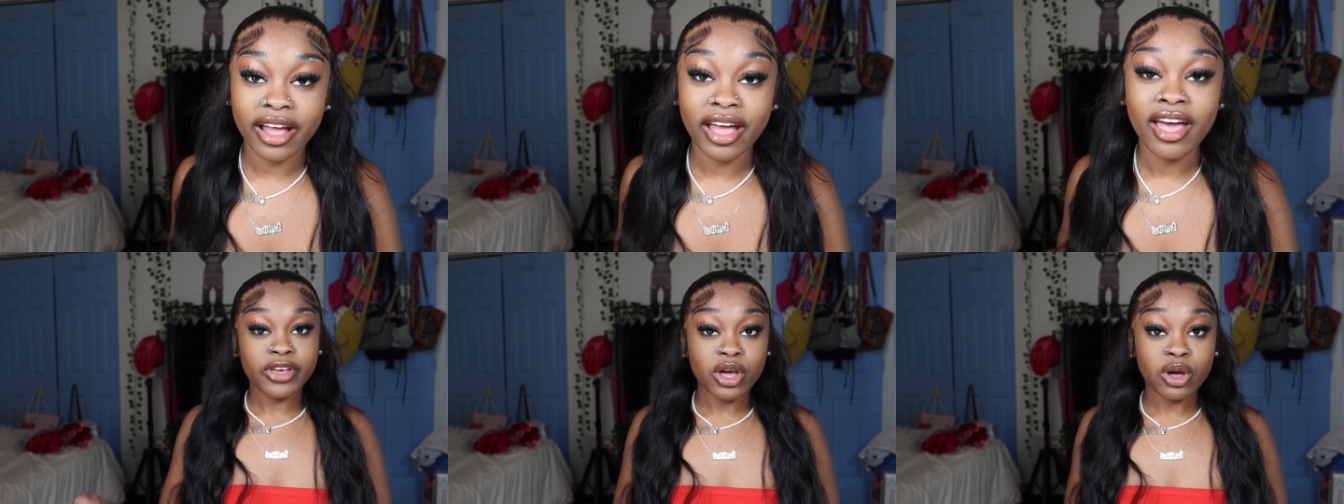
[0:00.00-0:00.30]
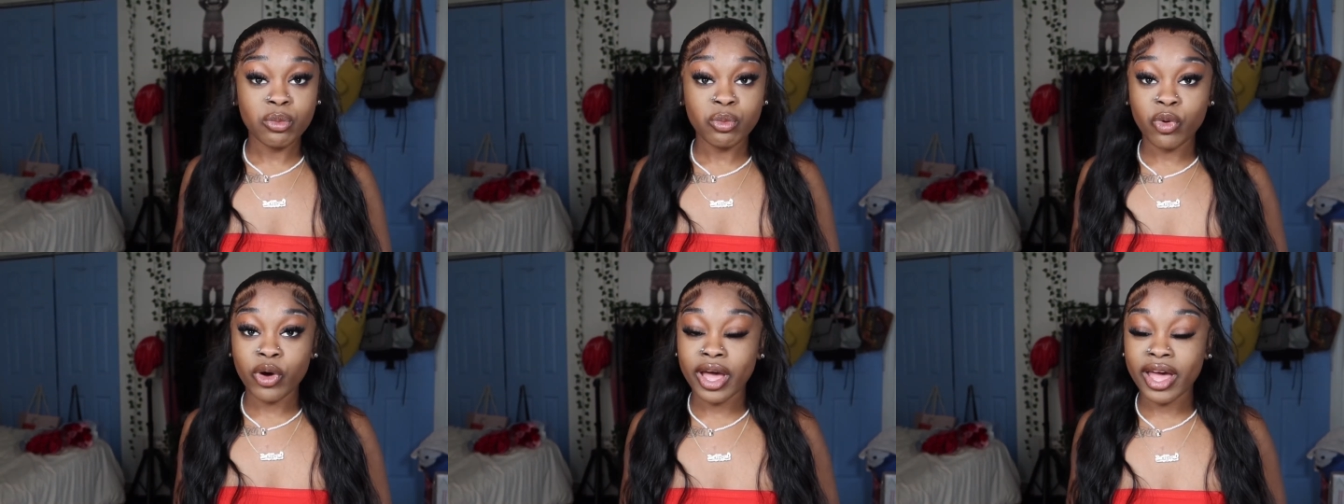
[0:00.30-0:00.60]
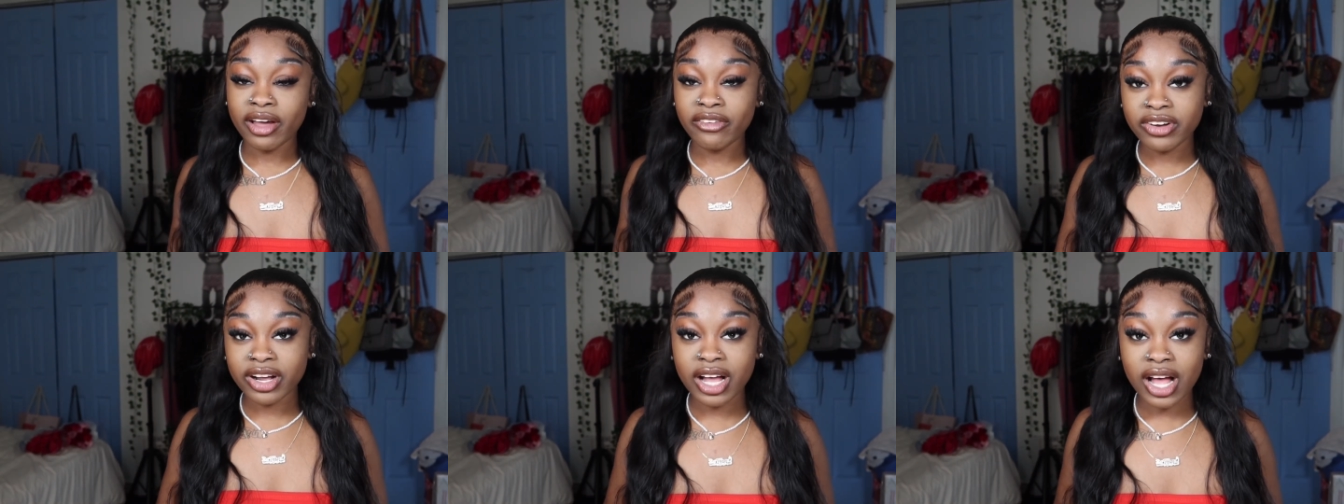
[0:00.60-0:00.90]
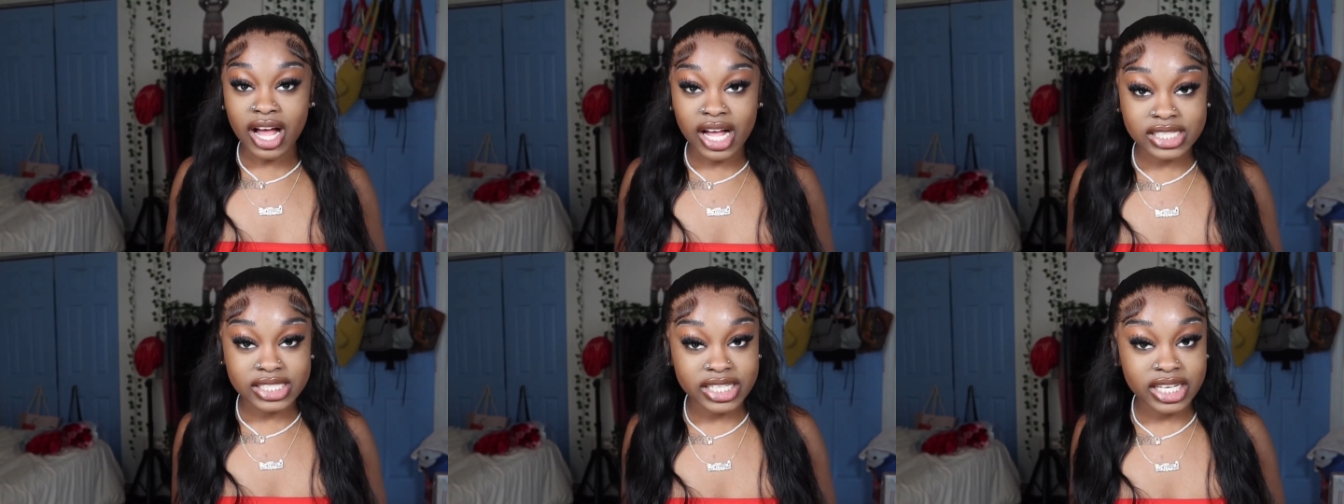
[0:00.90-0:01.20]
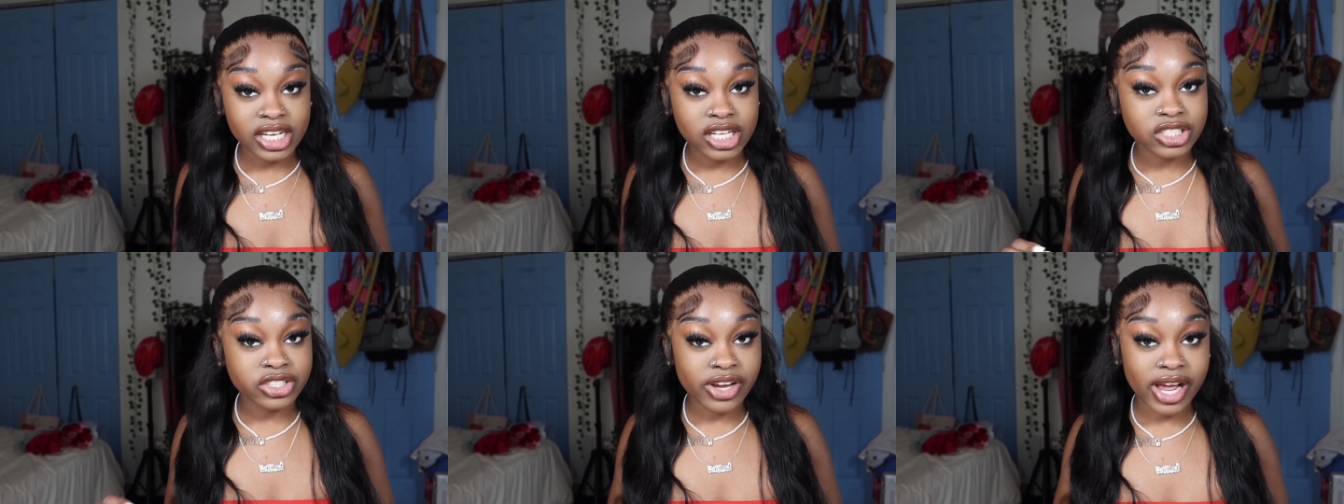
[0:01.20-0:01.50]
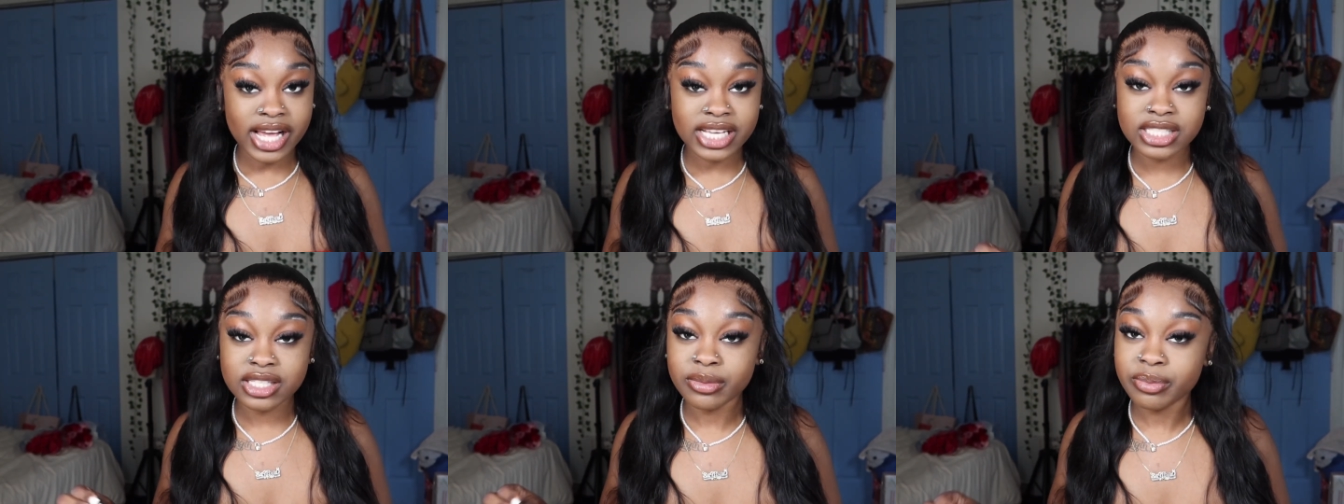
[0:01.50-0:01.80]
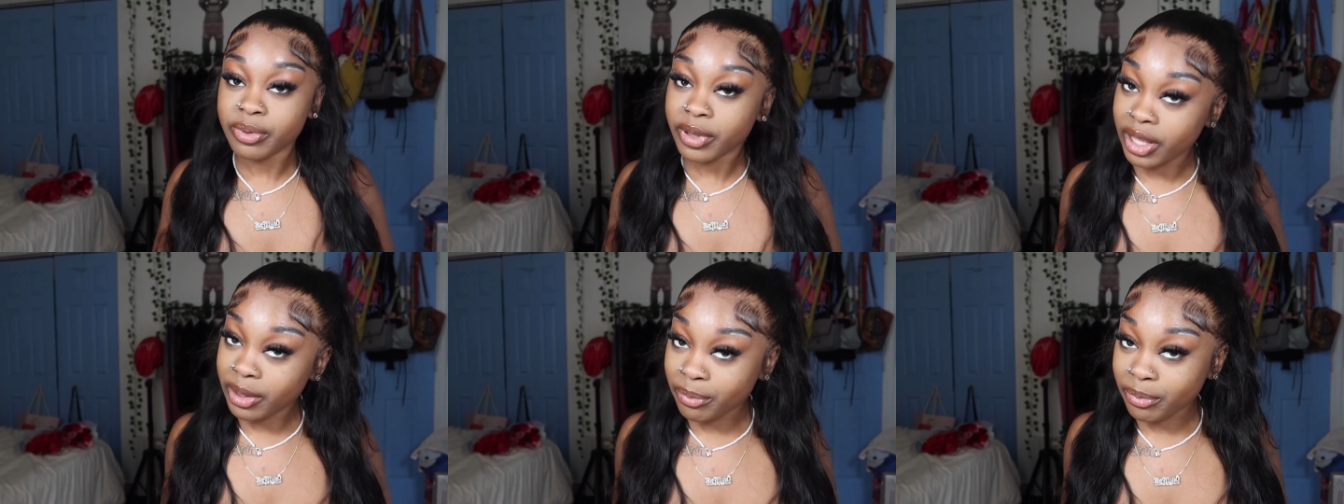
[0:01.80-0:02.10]
Film whatever content attracts the
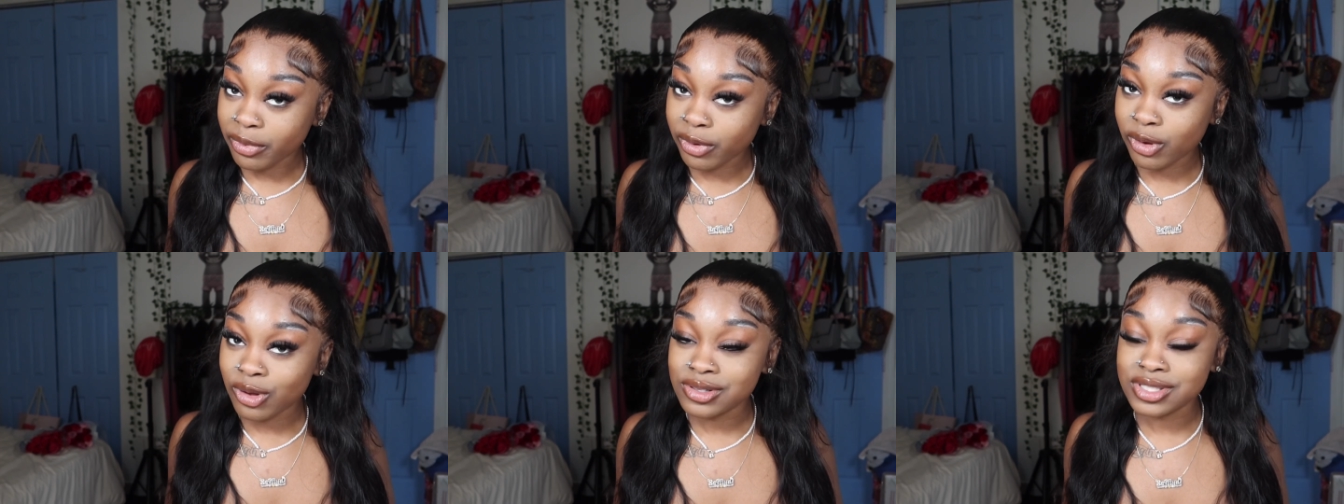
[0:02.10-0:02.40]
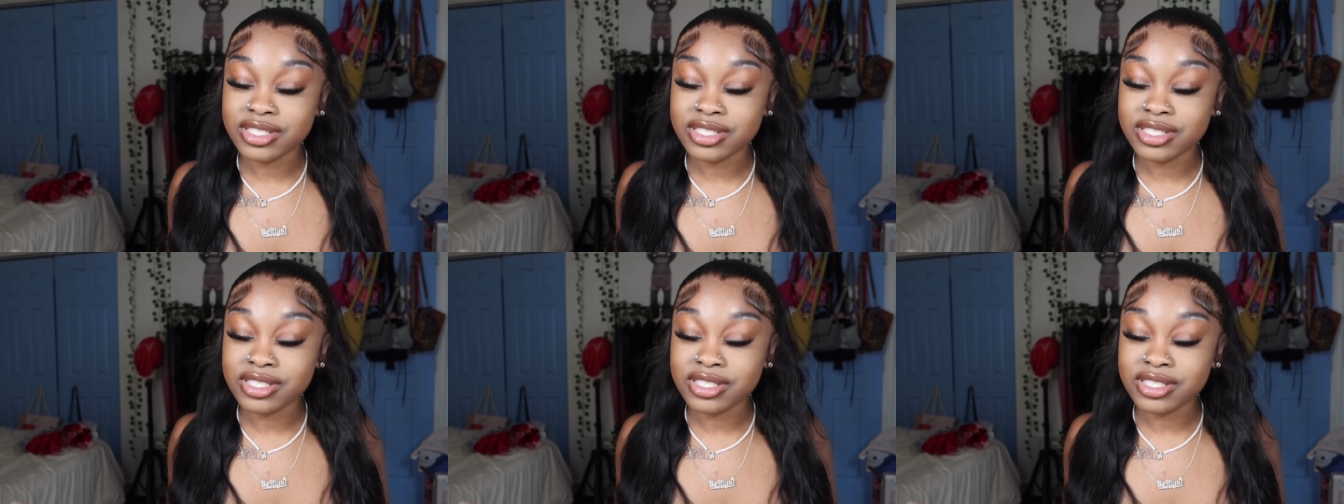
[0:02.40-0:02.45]
people